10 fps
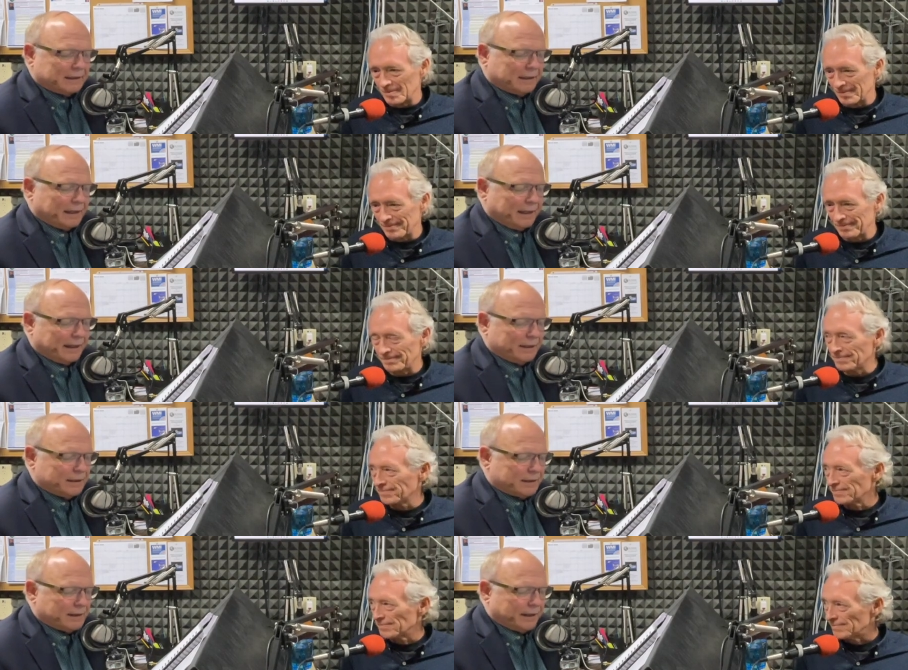Speaker 1: again,
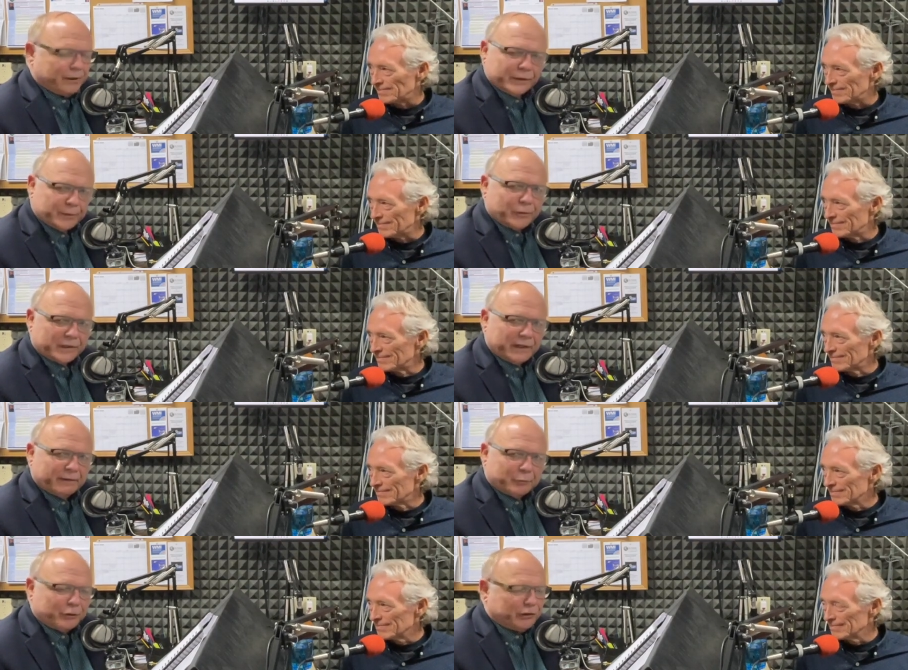just like you're supposed to
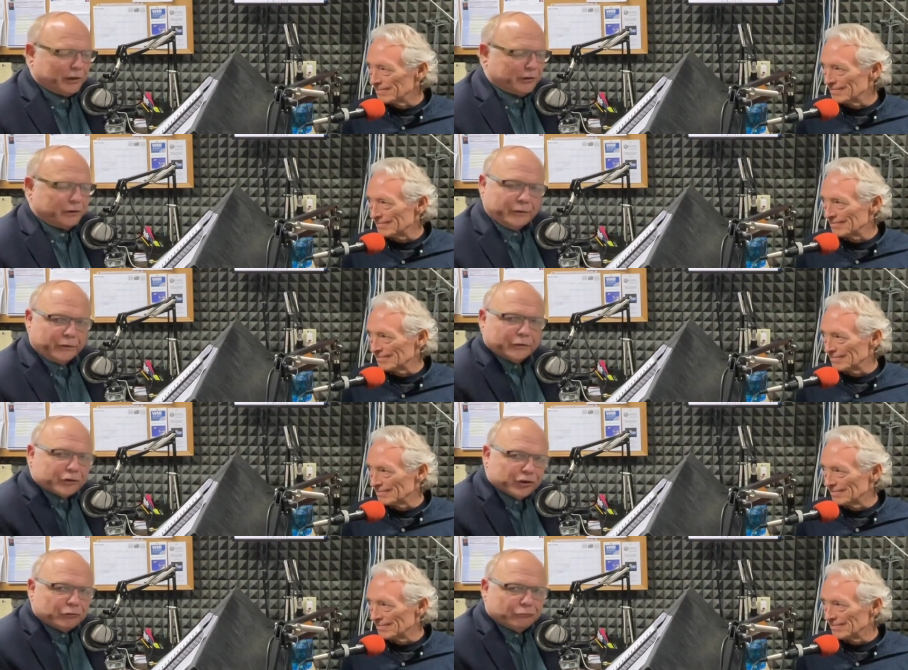give appreciation to your
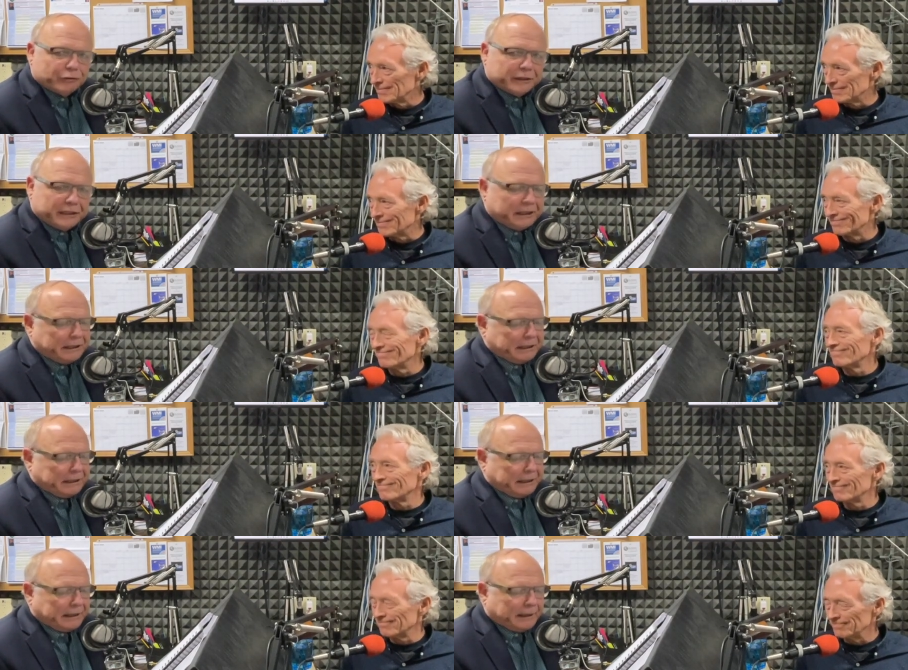children,
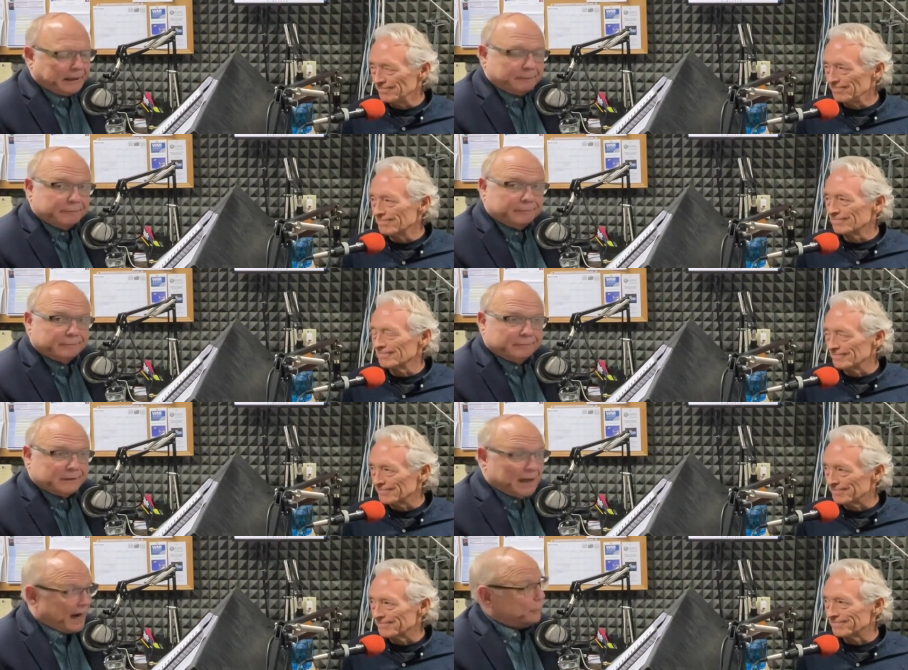um,
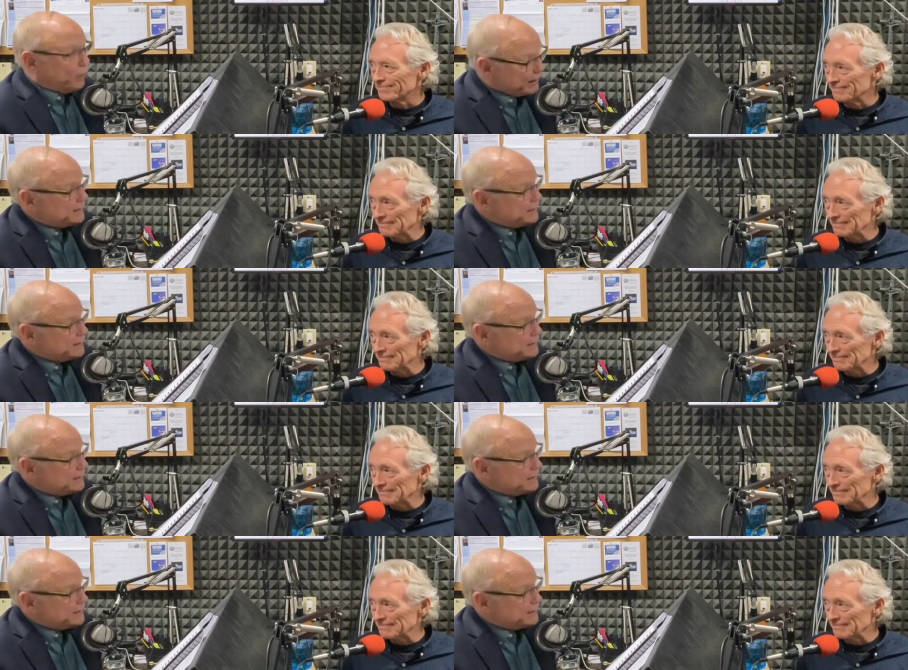God wants